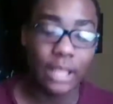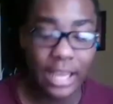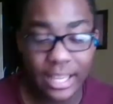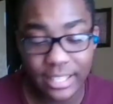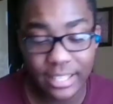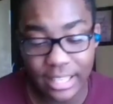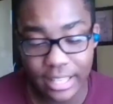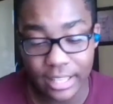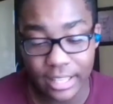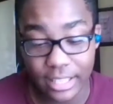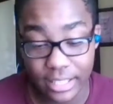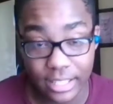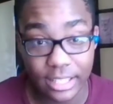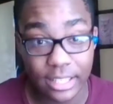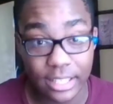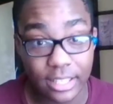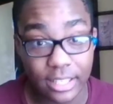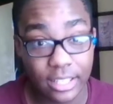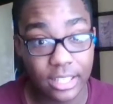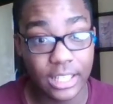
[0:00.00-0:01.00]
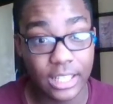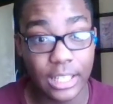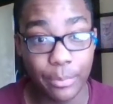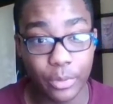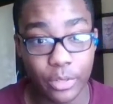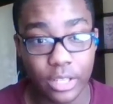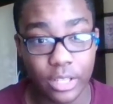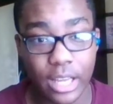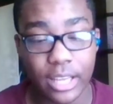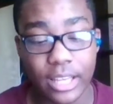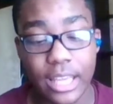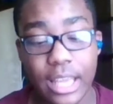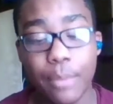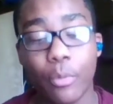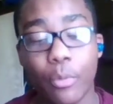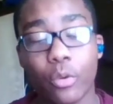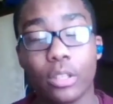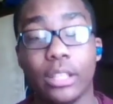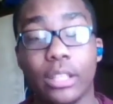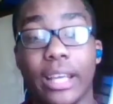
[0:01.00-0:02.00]
I said, this is a 60%
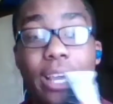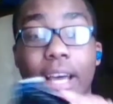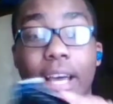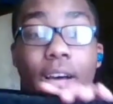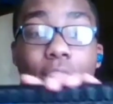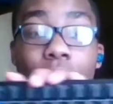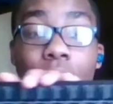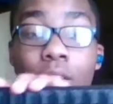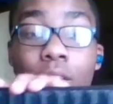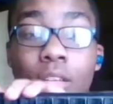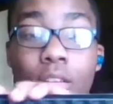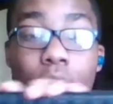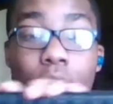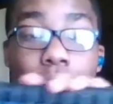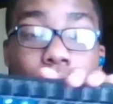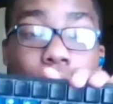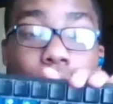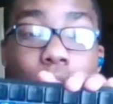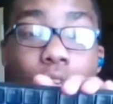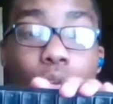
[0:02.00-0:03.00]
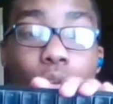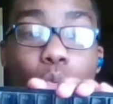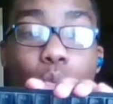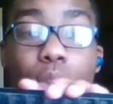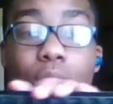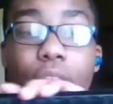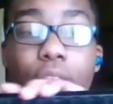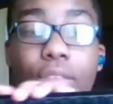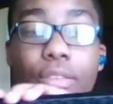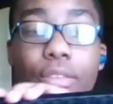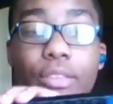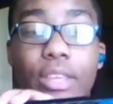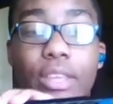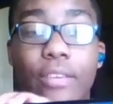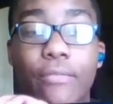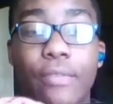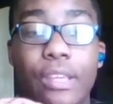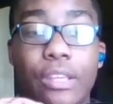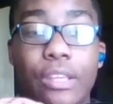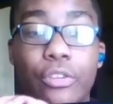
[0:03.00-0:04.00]
keyboard layout with the
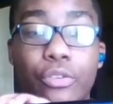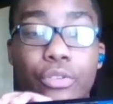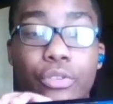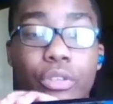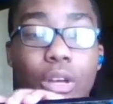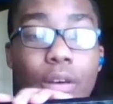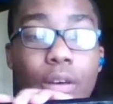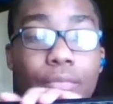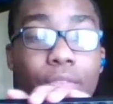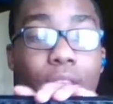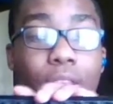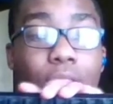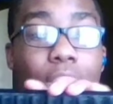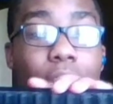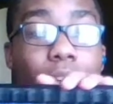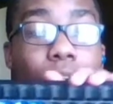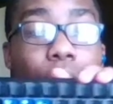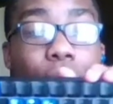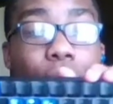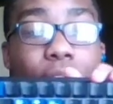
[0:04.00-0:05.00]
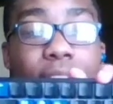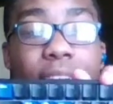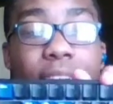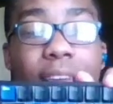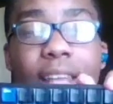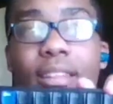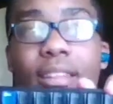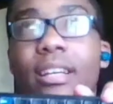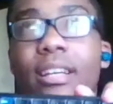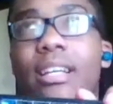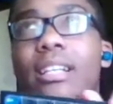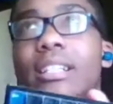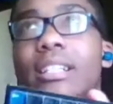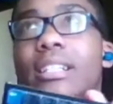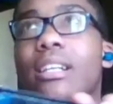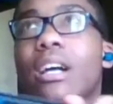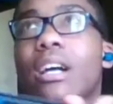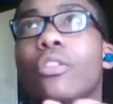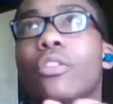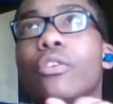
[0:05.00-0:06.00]
features of the other
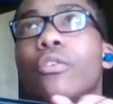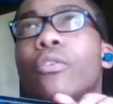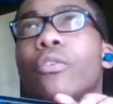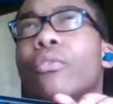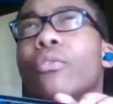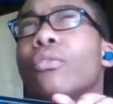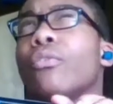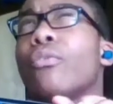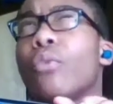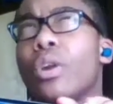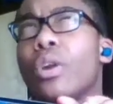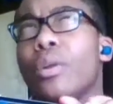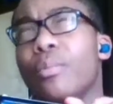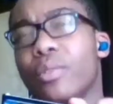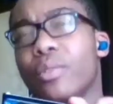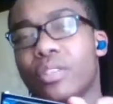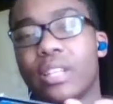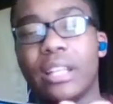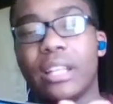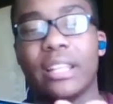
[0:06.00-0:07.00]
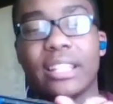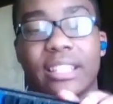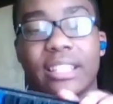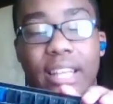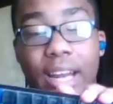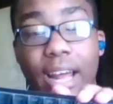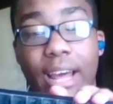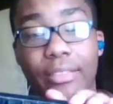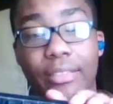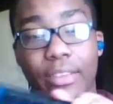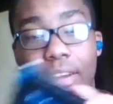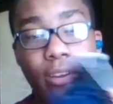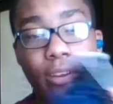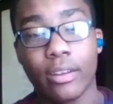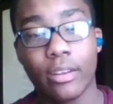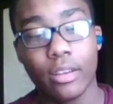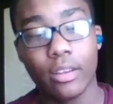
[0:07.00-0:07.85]
40% that's not on there.